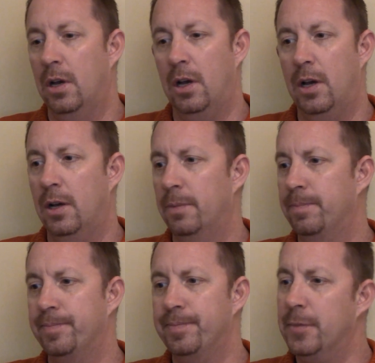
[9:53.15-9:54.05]

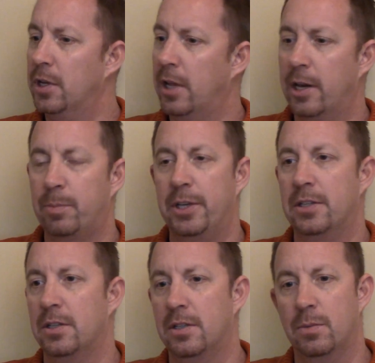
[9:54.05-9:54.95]
In a lot of
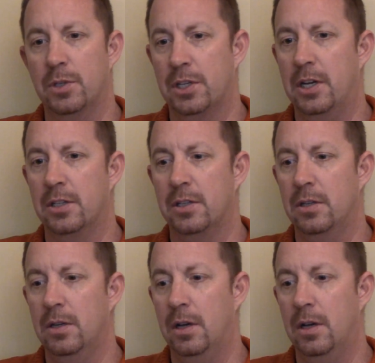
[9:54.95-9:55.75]
places in Wisconsin,